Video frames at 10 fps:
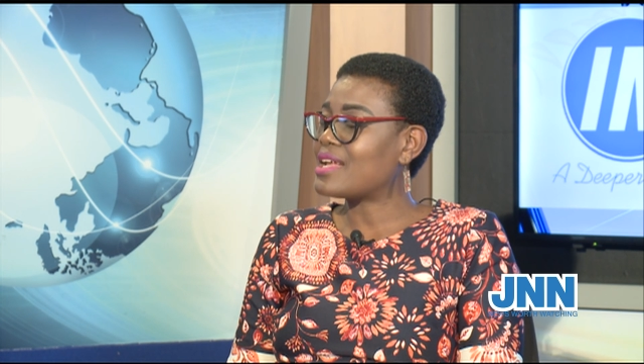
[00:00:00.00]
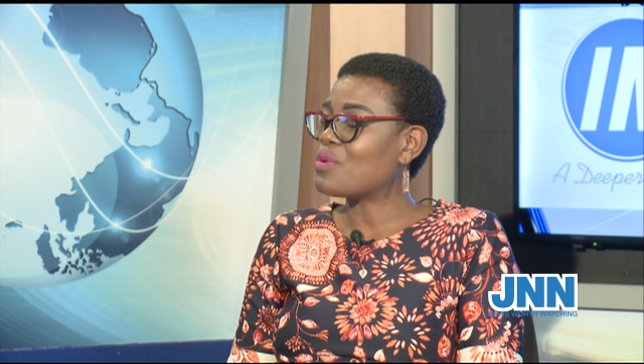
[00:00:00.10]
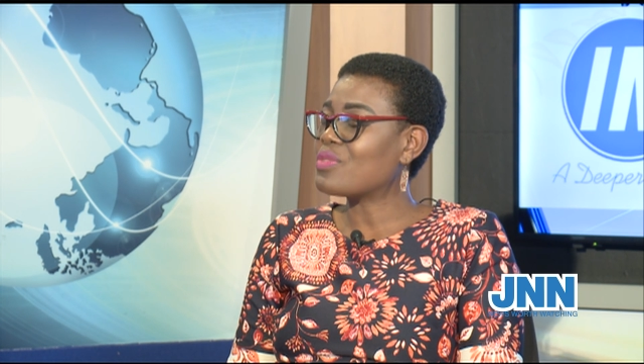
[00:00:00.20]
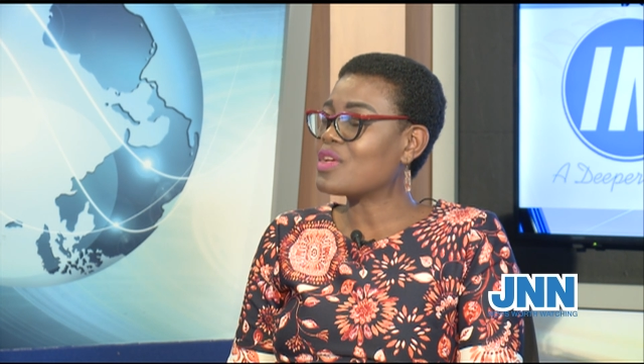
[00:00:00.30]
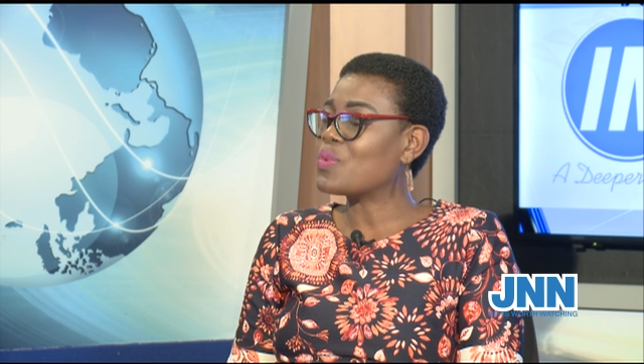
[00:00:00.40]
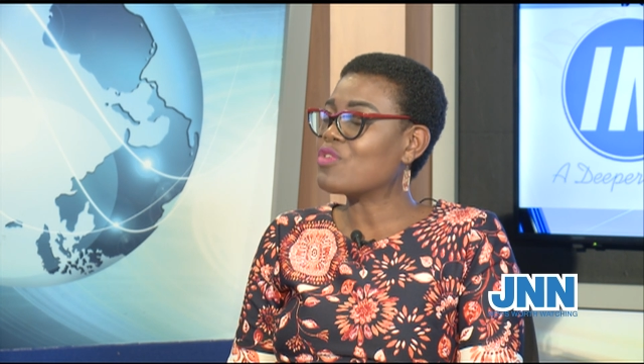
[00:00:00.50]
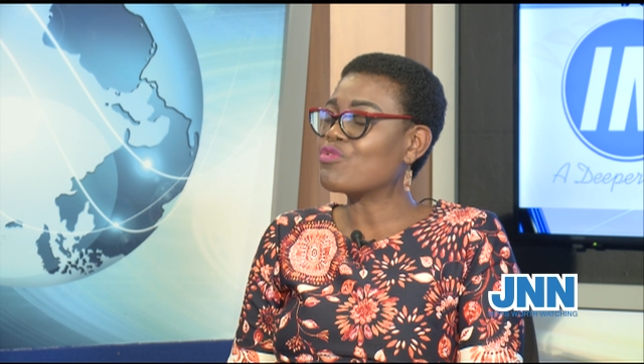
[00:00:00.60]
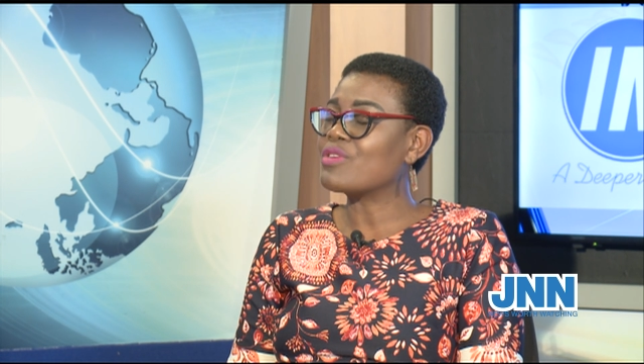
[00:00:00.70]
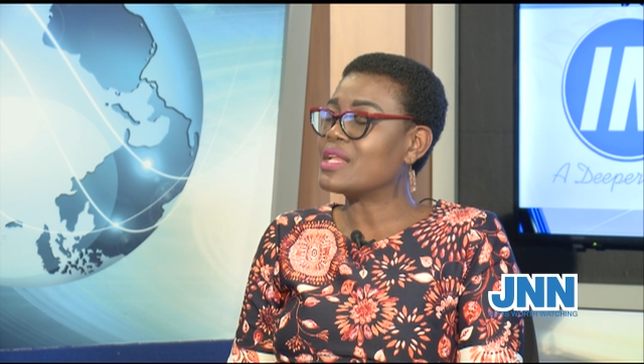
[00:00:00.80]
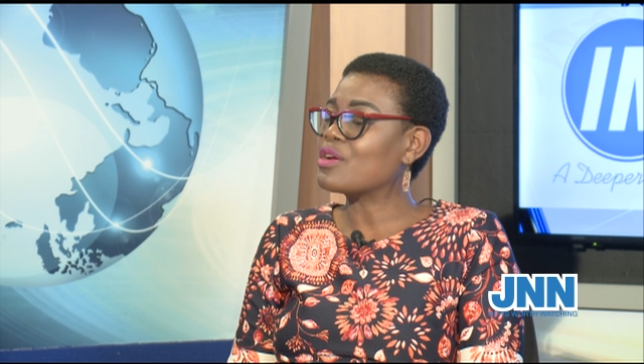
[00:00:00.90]
I don't think we
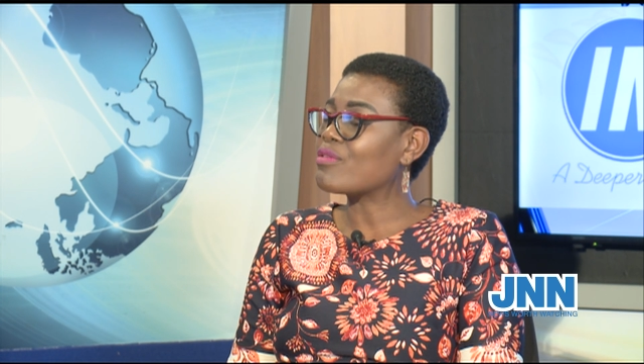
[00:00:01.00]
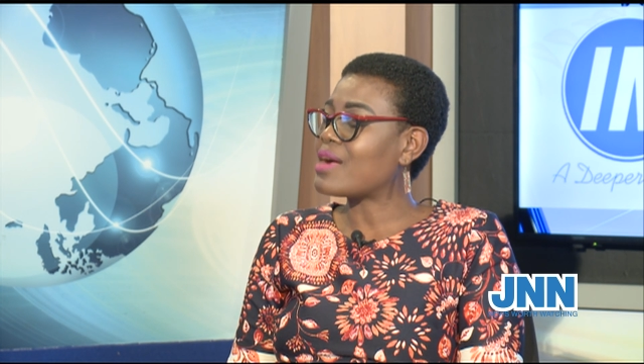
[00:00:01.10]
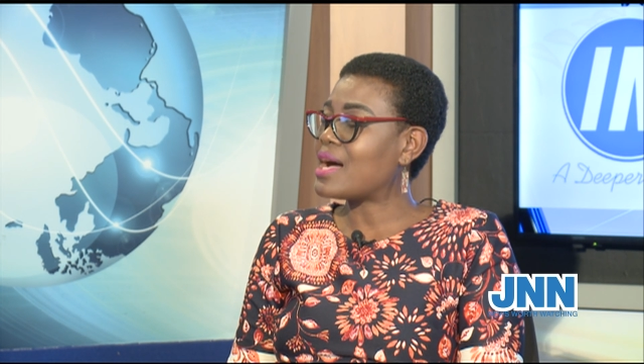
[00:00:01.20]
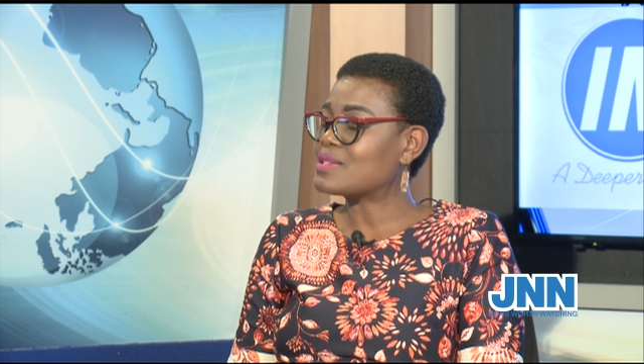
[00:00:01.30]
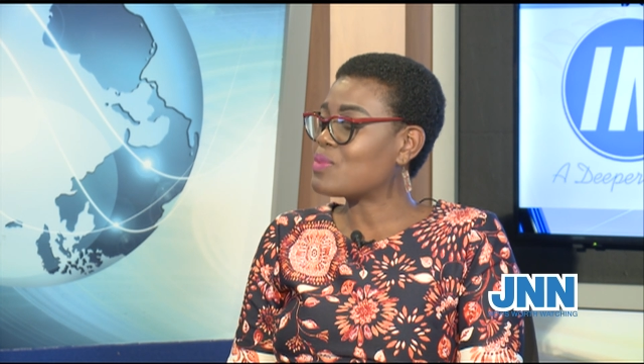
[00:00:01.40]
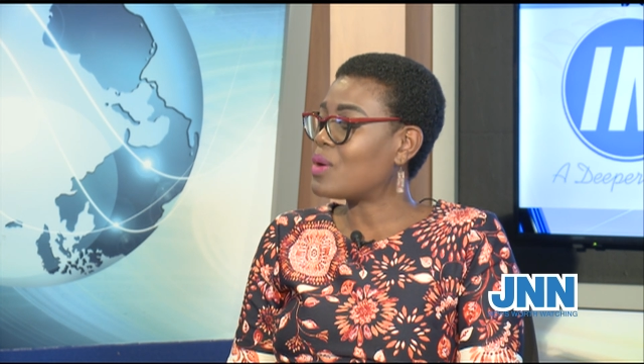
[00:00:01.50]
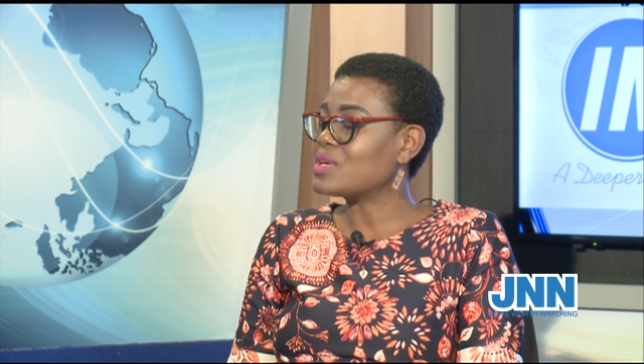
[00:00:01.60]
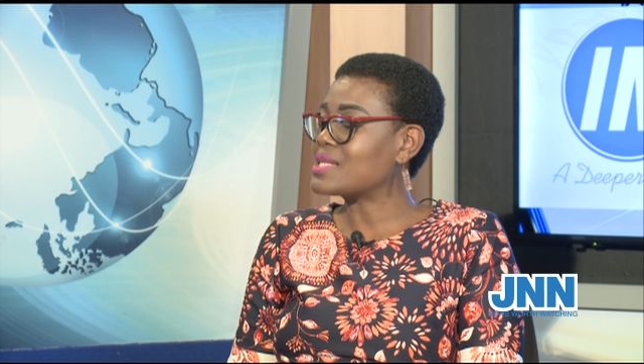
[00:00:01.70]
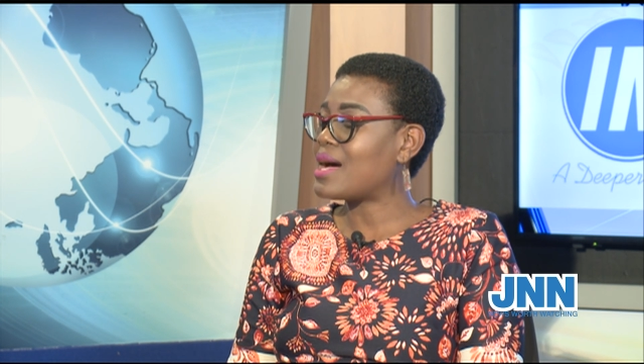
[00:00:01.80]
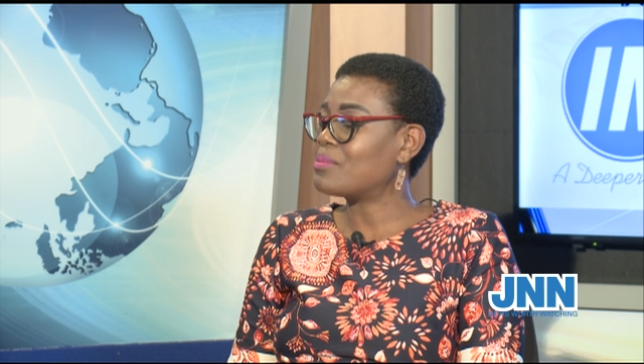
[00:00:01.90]
really grasped what
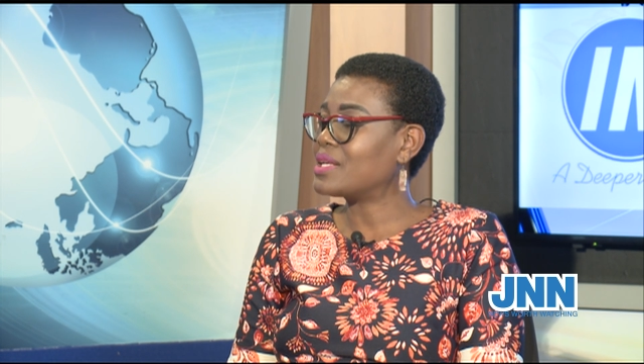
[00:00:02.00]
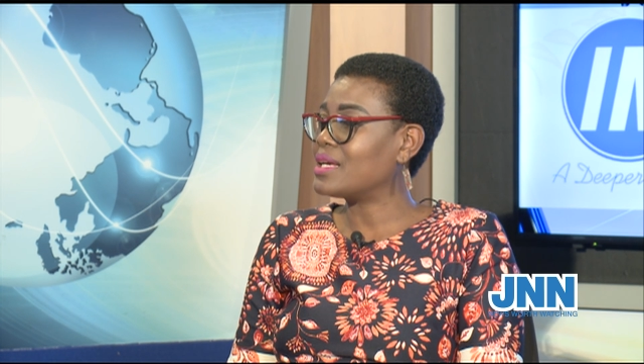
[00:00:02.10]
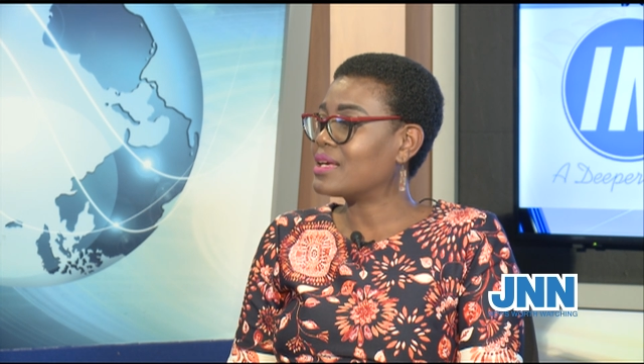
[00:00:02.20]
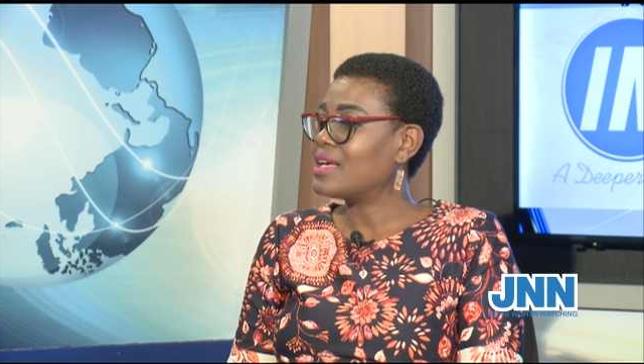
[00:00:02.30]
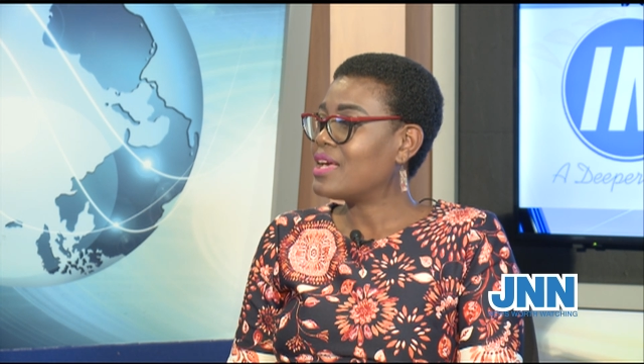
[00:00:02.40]
was happening.